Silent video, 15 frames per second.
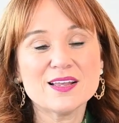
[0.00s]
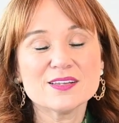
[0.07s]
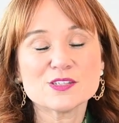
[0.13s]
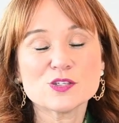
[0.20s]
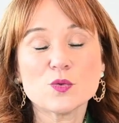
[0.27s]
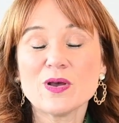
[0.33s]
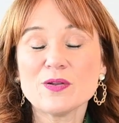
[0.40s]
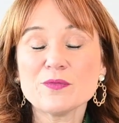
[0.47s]

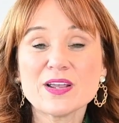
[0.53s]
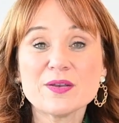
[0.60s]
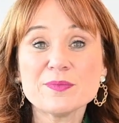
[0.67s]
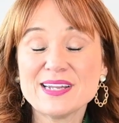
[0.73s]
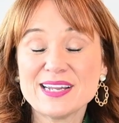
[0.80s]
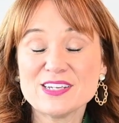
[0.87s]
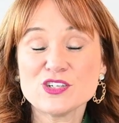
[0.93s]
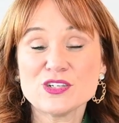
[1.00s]
So one
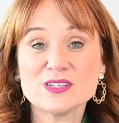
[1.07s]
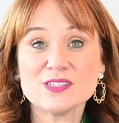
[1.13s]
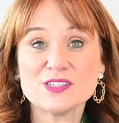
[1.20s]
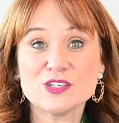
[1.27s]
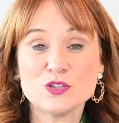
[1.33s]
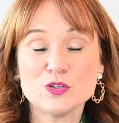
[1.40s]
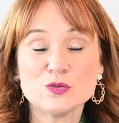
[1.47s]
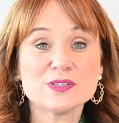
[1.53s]
recommendation is
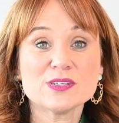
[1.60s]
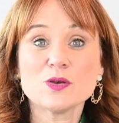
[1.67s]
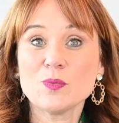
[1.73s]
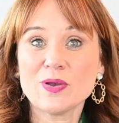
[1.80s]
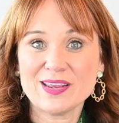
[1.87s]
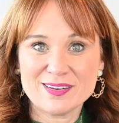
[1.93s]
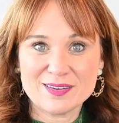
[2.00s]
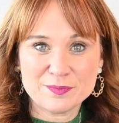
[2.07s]
to use a
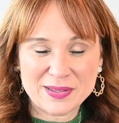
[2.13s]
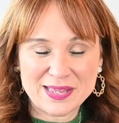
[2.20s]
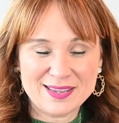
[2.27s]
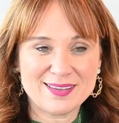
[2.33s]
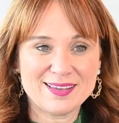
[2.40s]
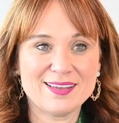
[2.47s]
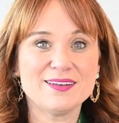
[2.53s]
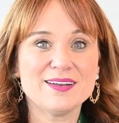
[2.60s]
weighted
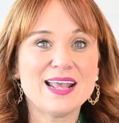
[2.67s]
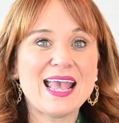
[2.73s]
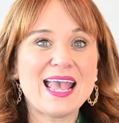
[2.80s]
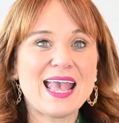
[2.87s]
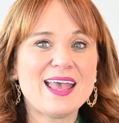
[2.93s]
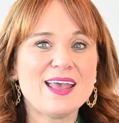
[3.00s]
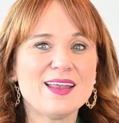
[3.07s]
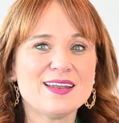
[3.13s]
blanket.
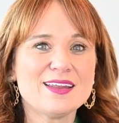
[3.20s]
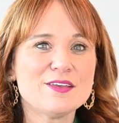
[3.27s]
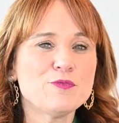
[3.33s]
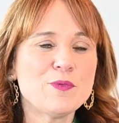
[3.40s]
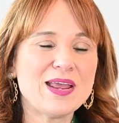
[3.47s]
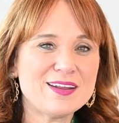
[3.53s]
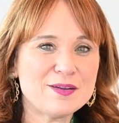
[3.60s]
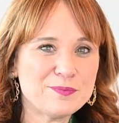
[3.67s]
And
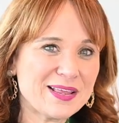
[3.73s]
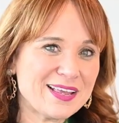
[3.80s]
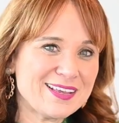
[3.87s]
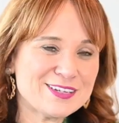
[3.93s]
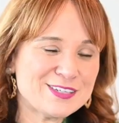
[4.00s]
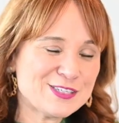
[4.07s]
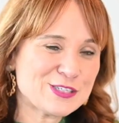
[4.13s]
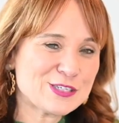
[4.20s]
if weighted
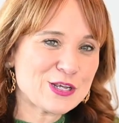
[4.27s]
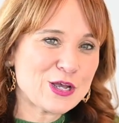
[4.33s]
blankets